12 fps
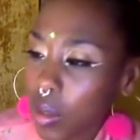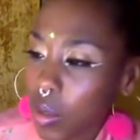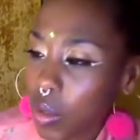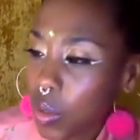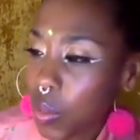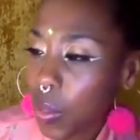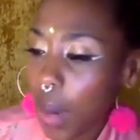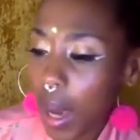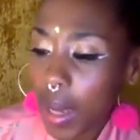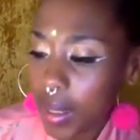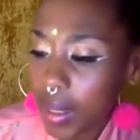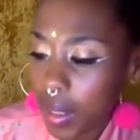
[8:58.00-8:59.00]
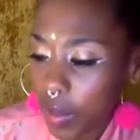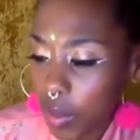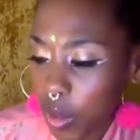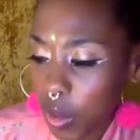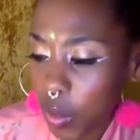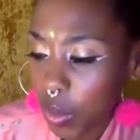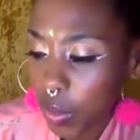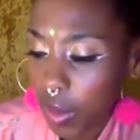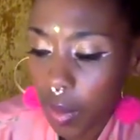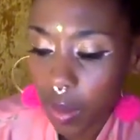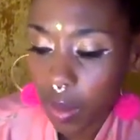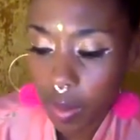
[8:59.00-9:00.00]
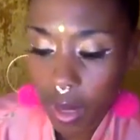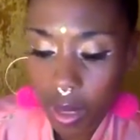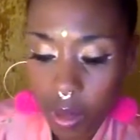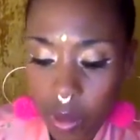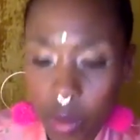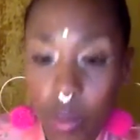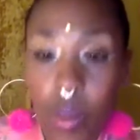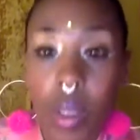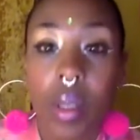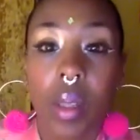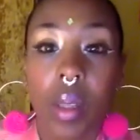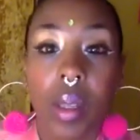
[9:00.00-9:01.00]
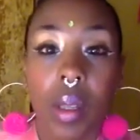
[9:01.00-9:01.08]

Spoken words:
to bind him to remember my goodwill.